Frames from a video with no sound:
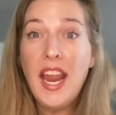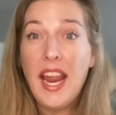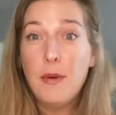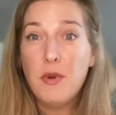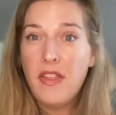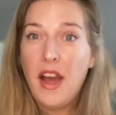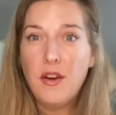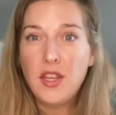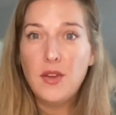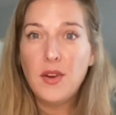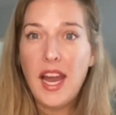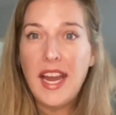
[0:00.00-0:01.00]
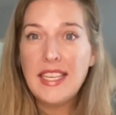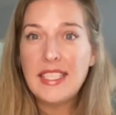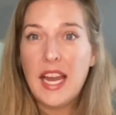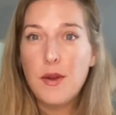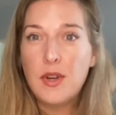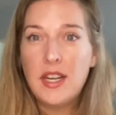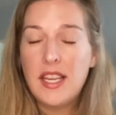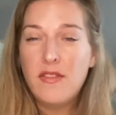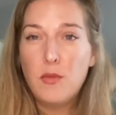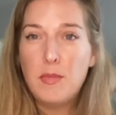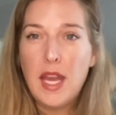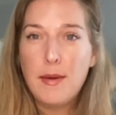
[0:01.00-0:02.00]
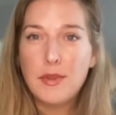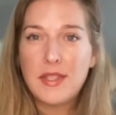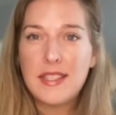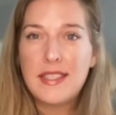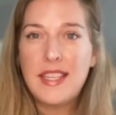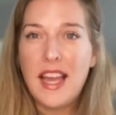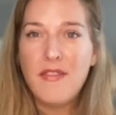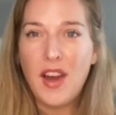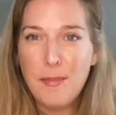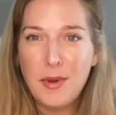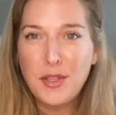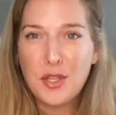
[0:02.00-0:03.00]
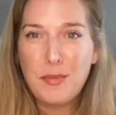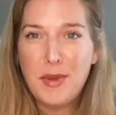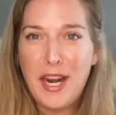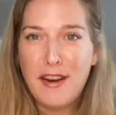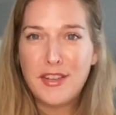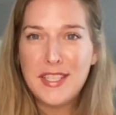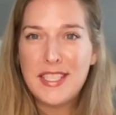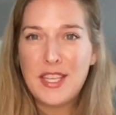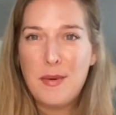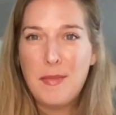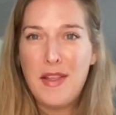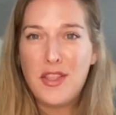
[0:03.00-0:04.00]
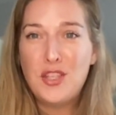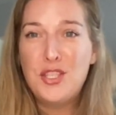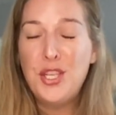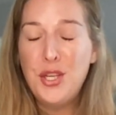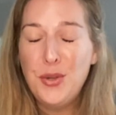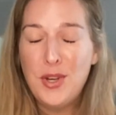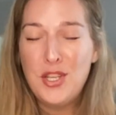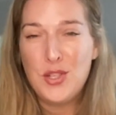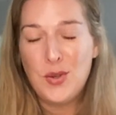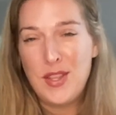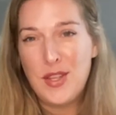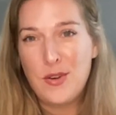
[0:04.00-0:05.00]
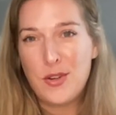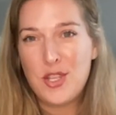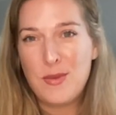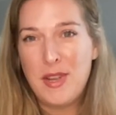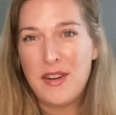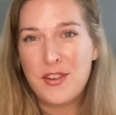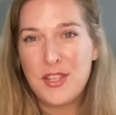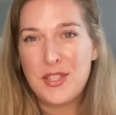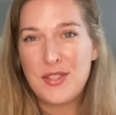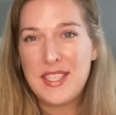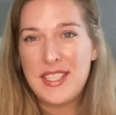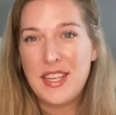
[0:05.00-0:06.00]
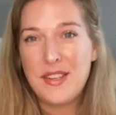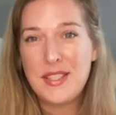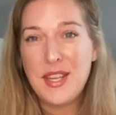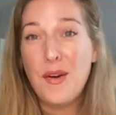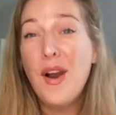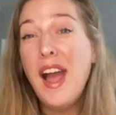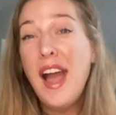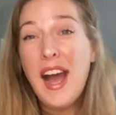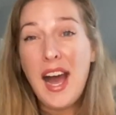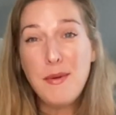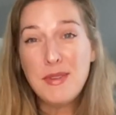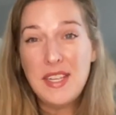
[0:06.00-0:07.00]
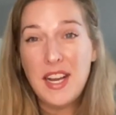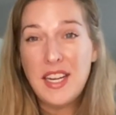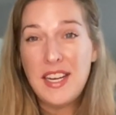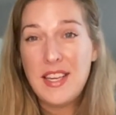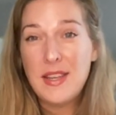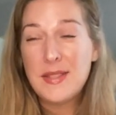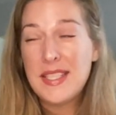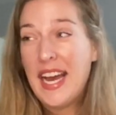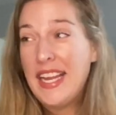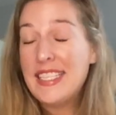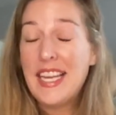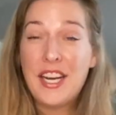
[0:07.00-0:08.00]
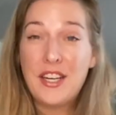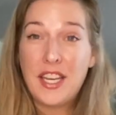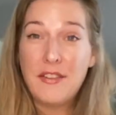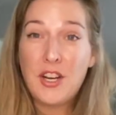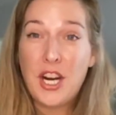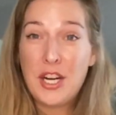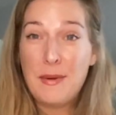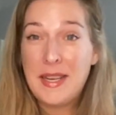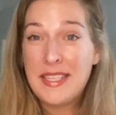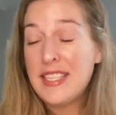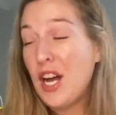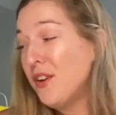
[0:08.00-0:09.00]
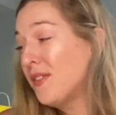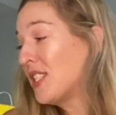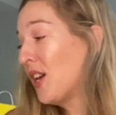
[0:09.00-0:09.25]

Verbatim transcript: And without you guys, I wouldn't even be able to save up a little bit every single month to enjoy the Nordstrom anniversary sale. So I was not gonna use that entire gift card on myself.